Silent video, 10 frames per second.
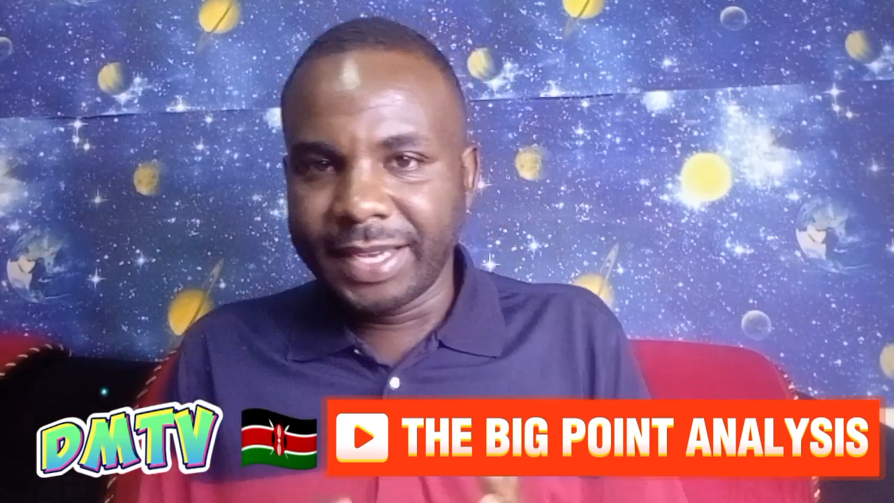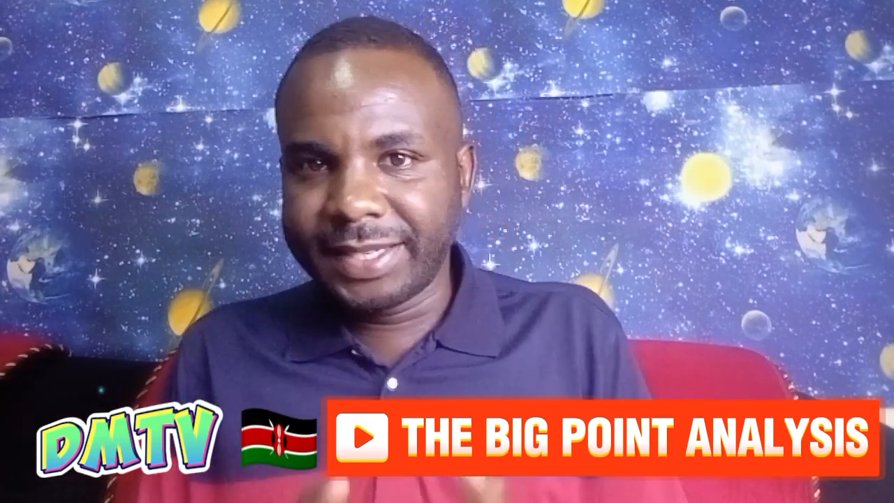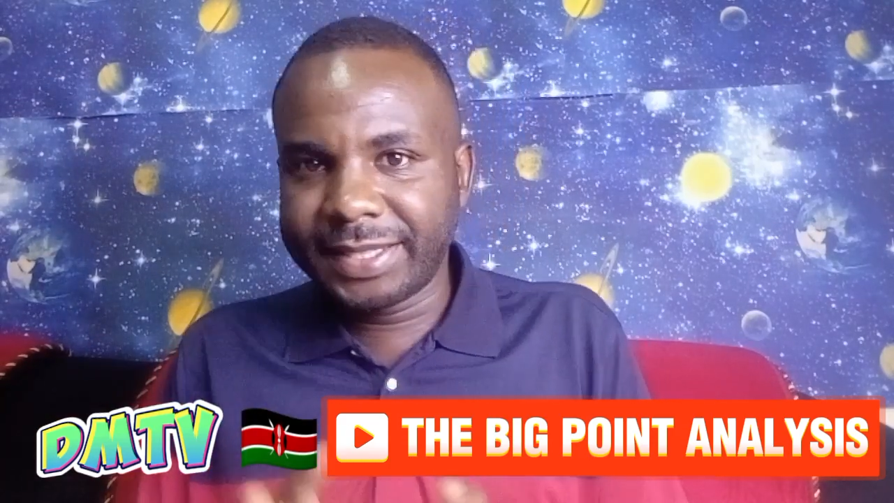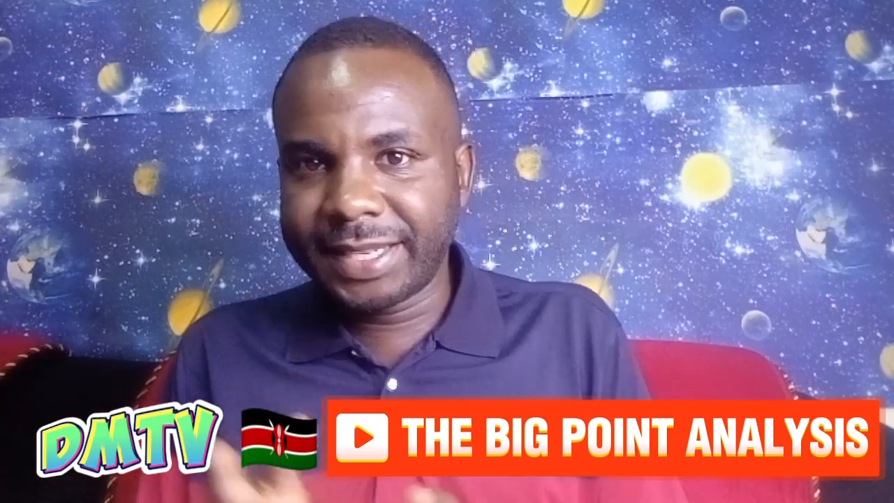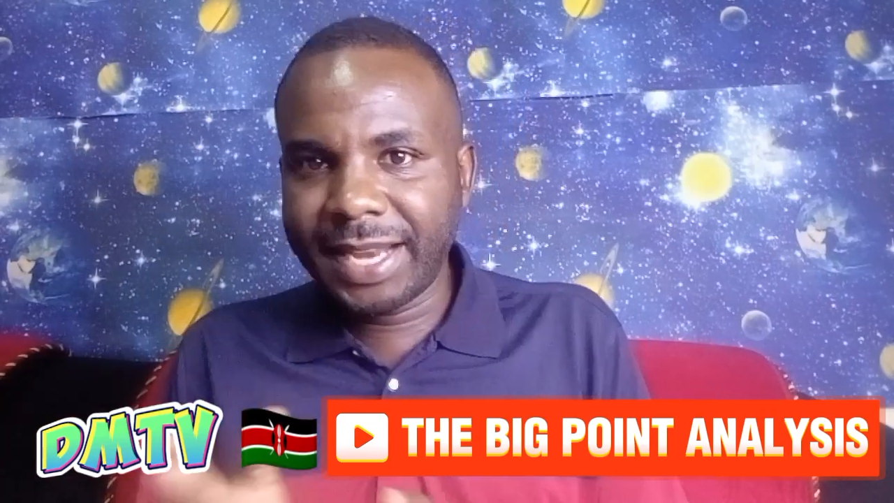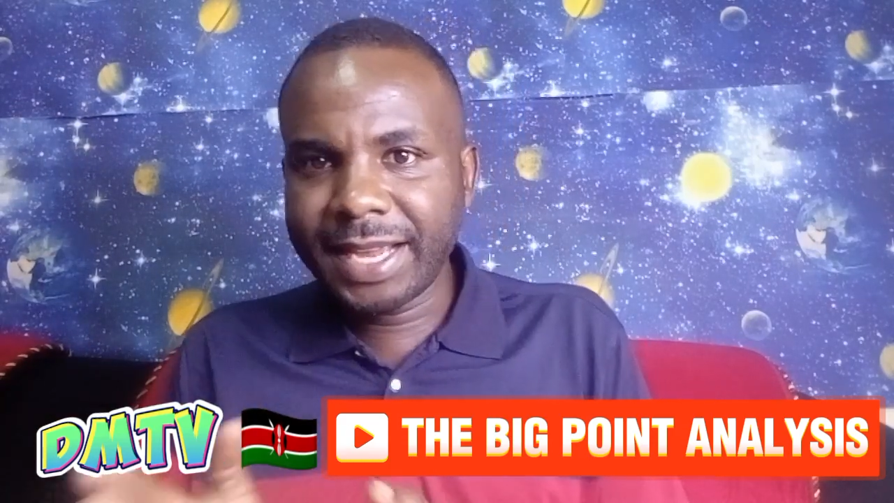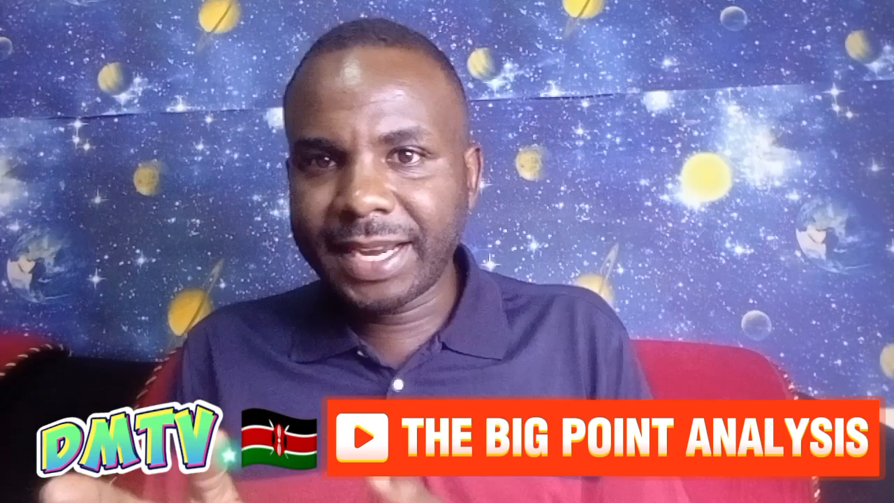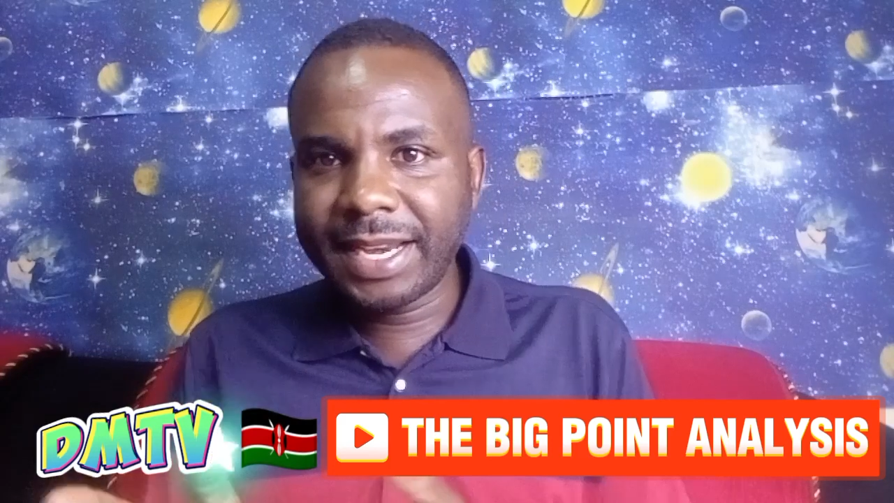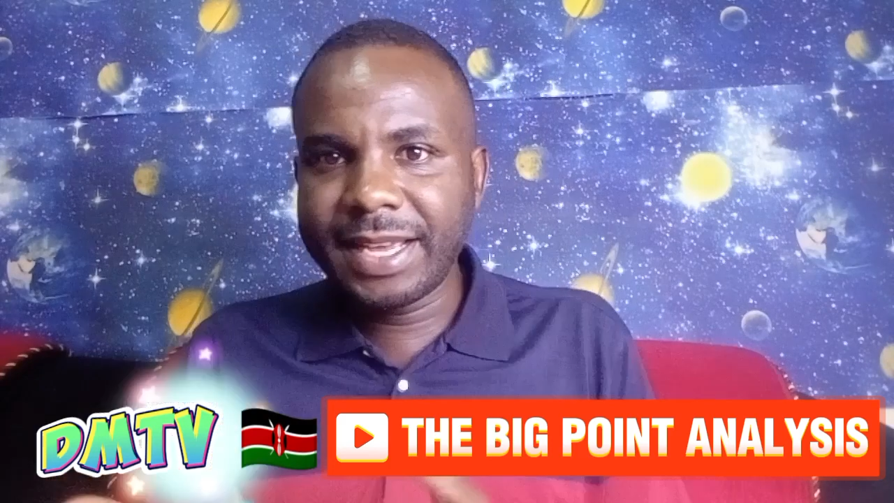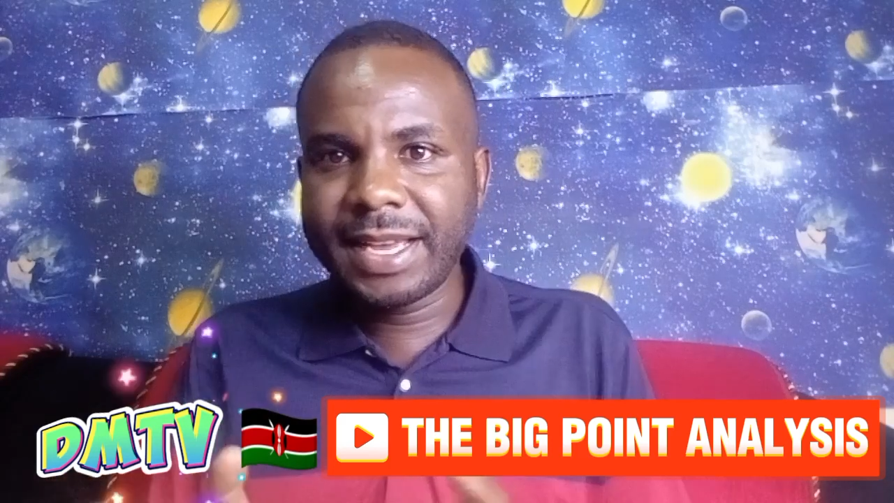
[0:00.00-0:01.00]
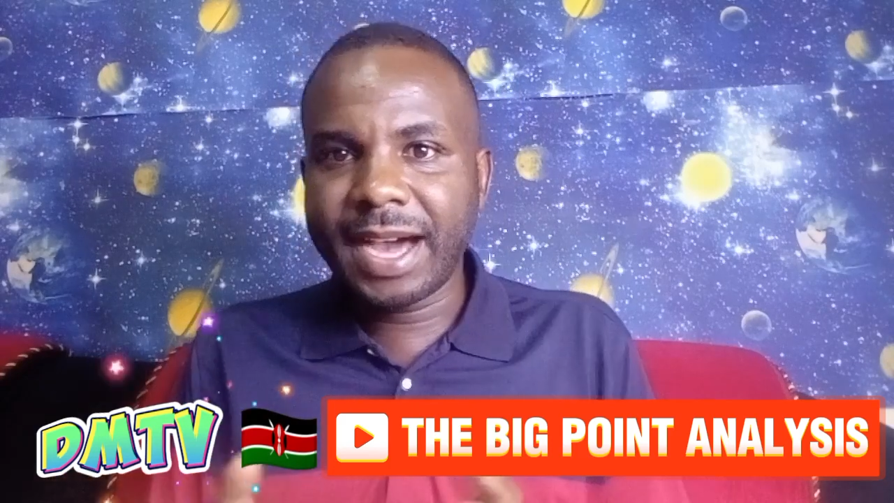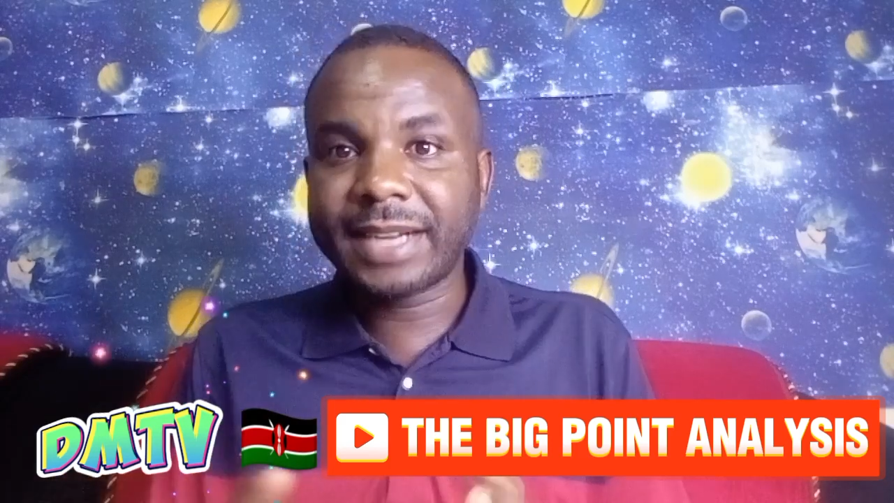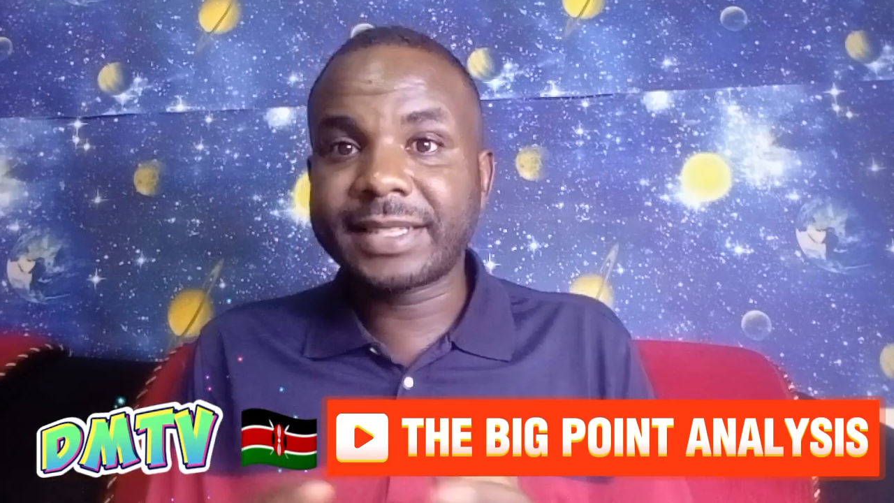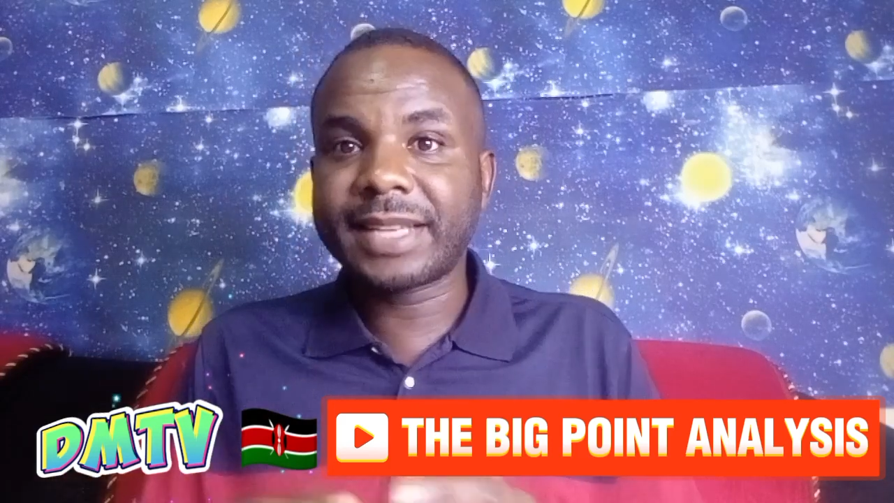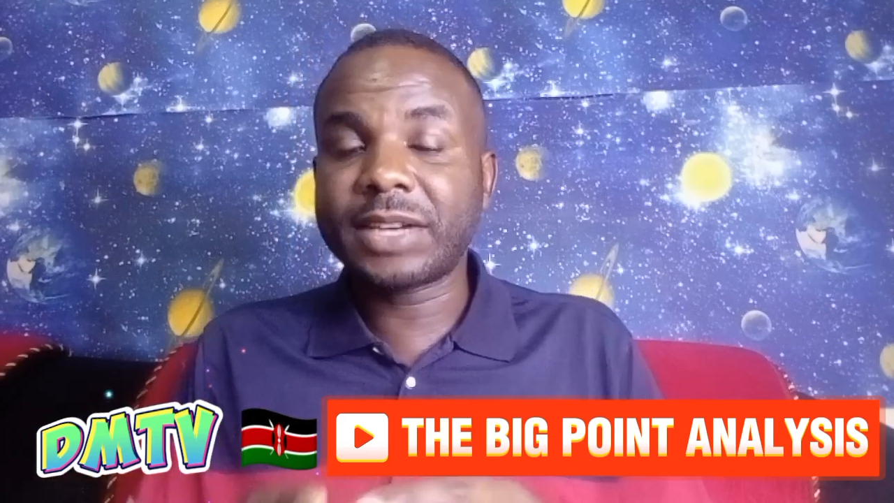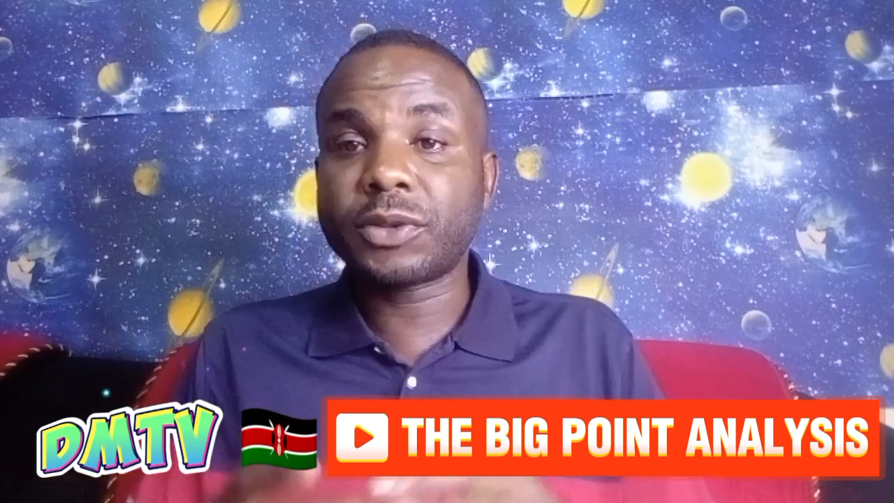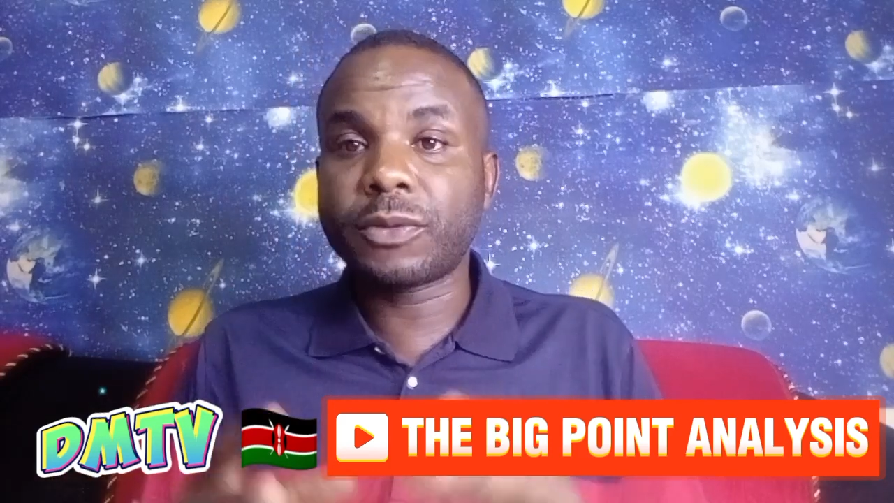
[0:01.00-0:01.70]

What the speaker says: It is likely a result